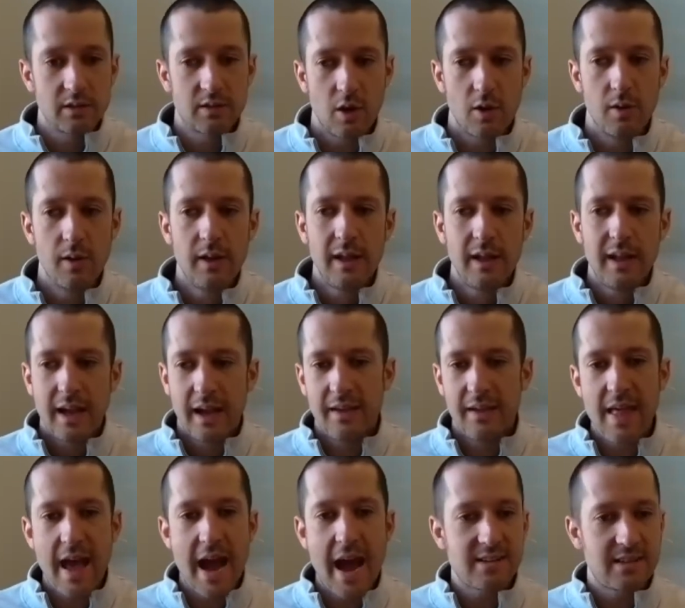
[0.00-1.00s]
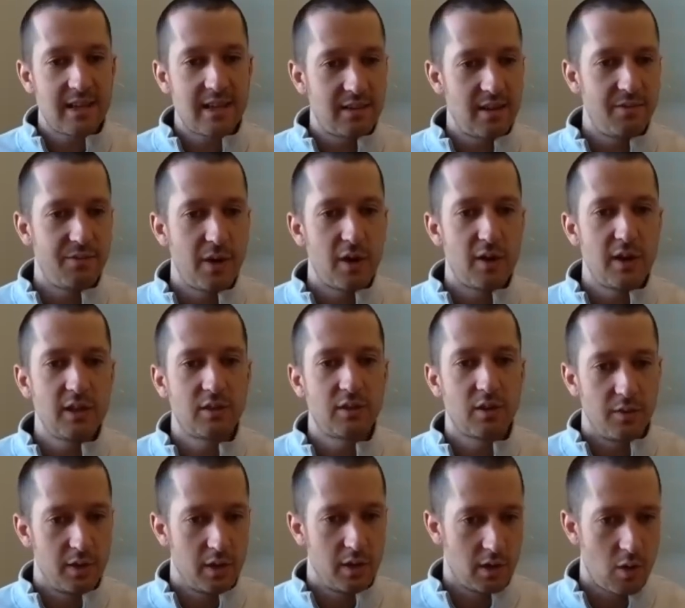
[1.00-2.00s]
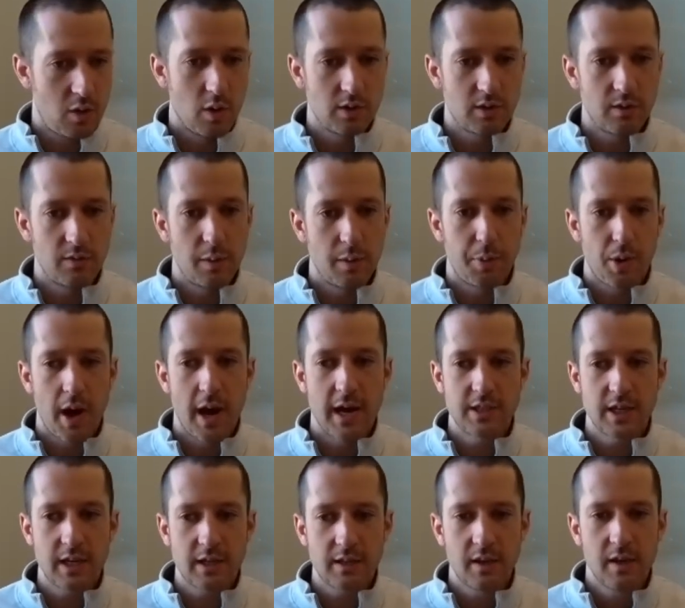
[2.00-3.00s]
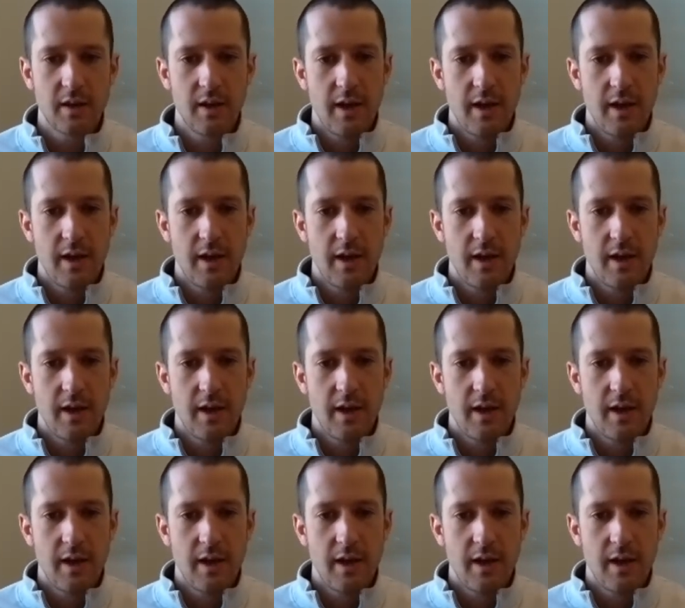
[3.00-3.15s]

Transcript: So in that sense, it varies over the course of a project.